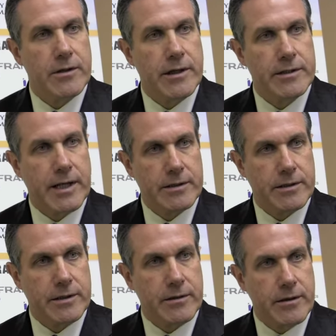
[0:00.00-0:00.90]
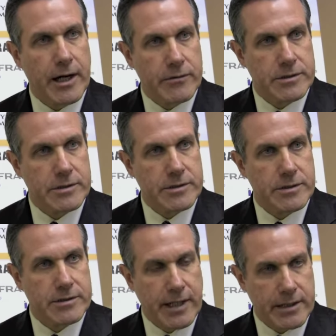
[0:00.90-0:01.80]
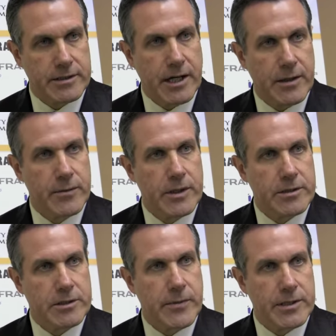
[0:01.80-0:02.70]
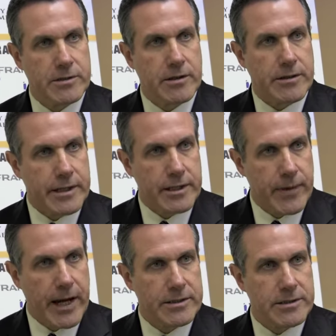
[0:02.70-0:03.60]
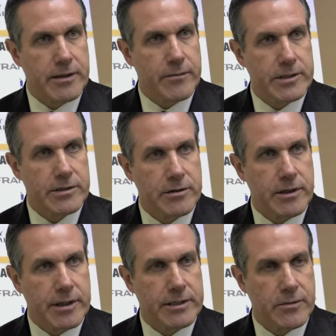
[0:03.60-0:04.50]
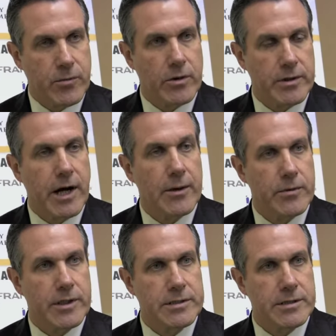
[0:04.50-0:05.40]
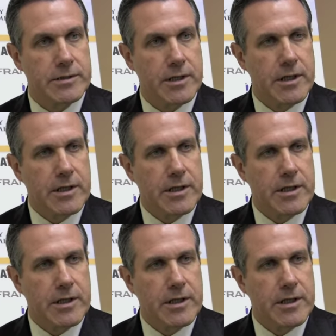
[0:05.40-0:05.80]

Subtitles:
they take the irises a second time to make sure that they can match, that make sure that they support the operations.